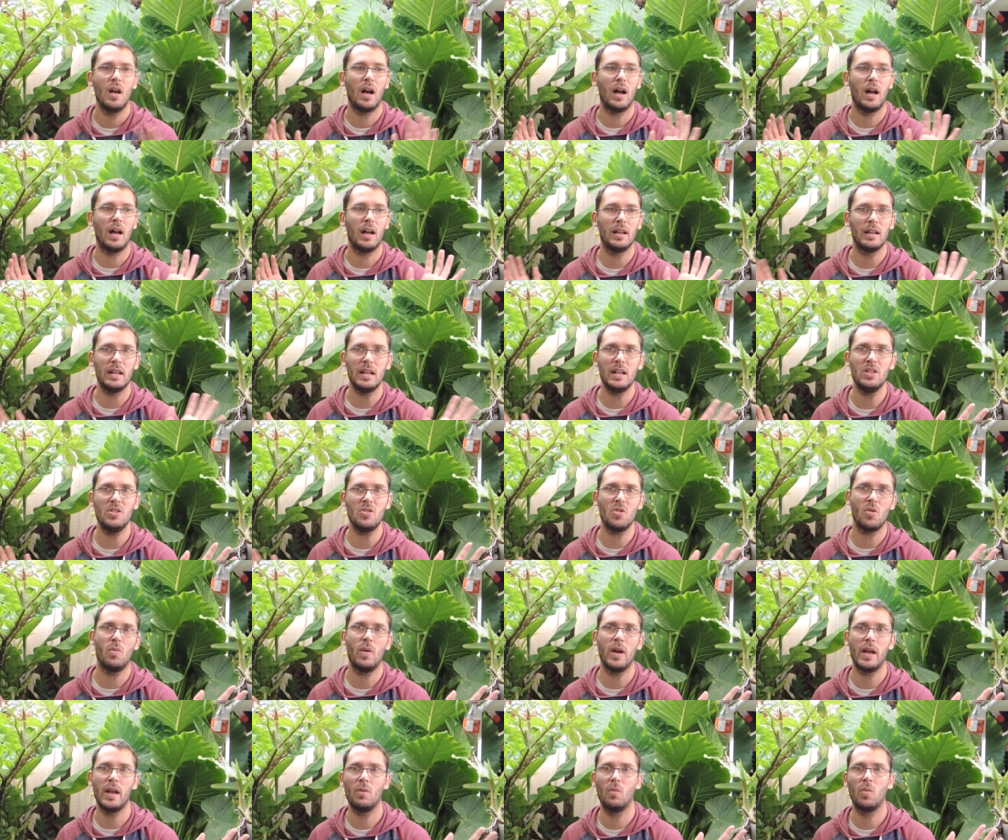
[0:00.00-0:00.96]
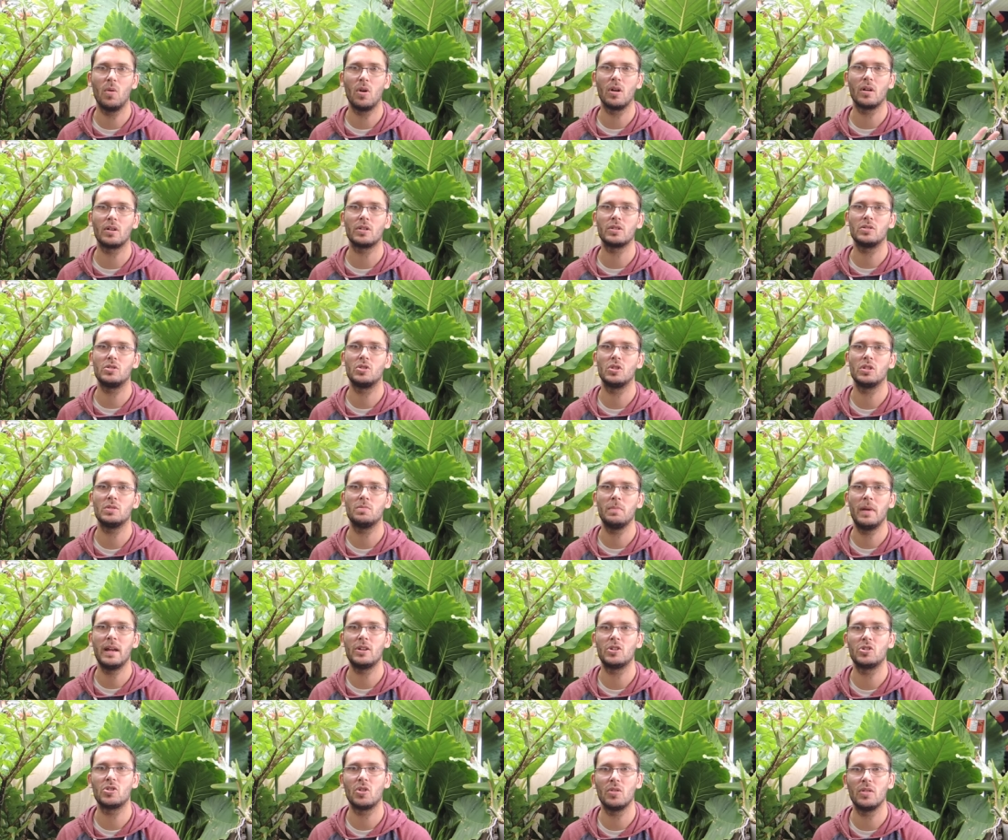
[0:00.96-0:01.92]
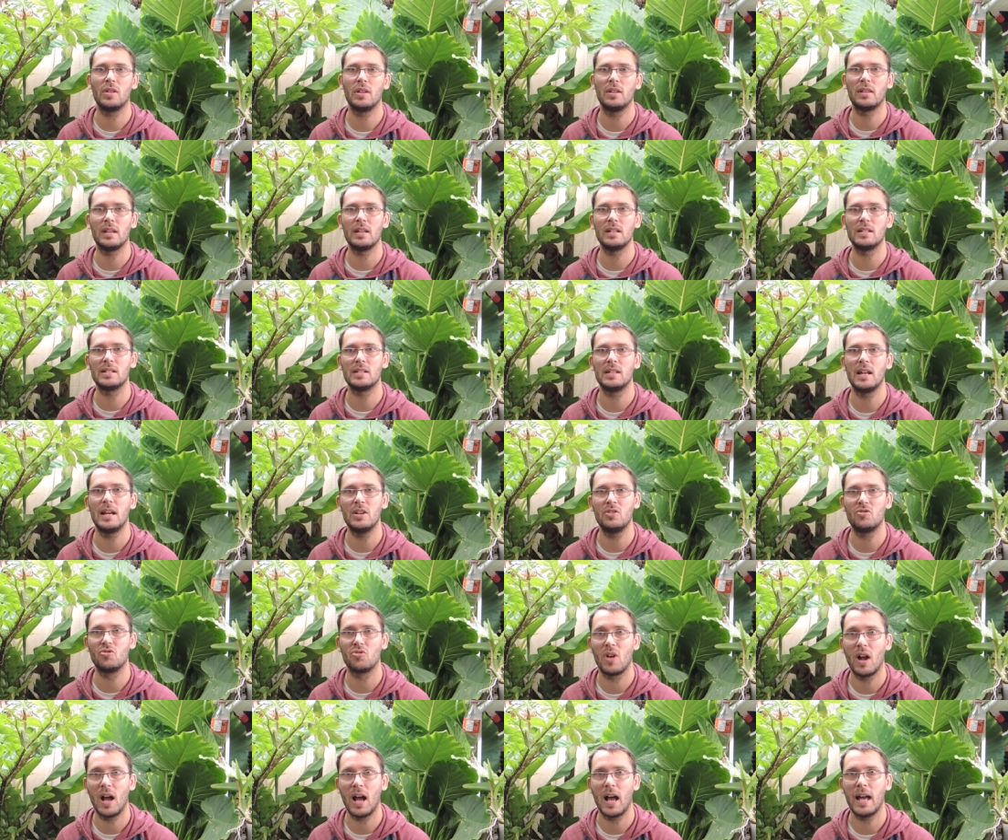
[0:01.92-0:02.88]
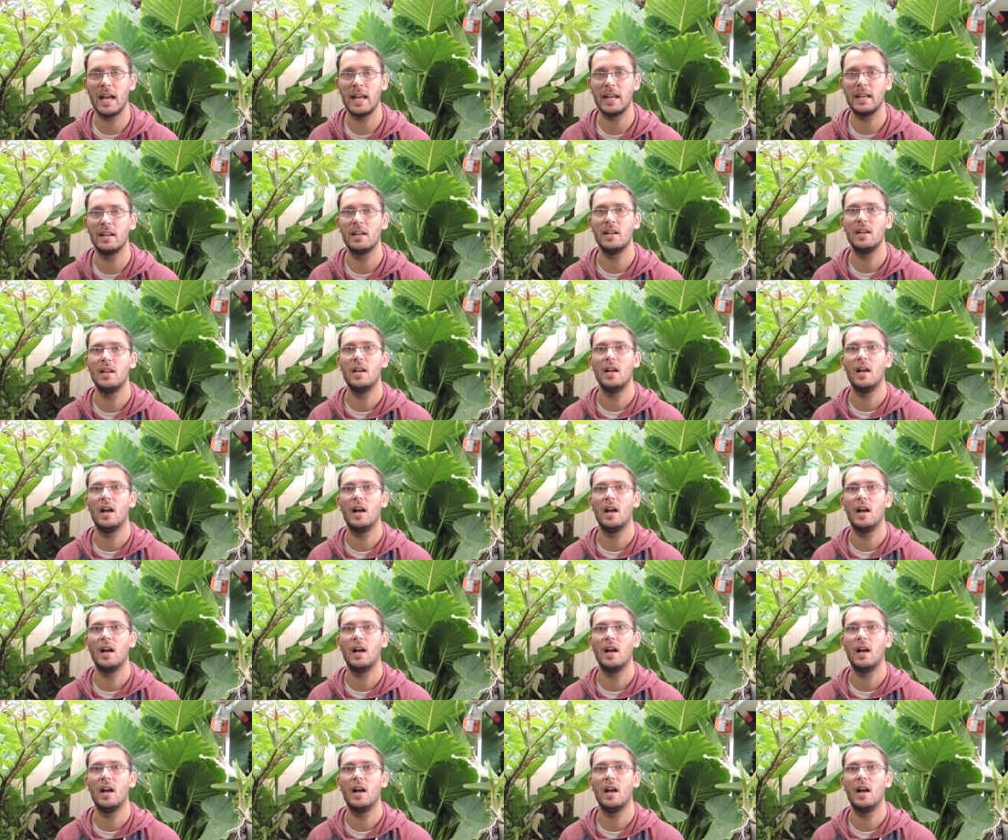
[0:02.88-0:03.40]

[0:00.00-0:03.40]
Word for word: Uh, either way works. Just make sure that they stay dry.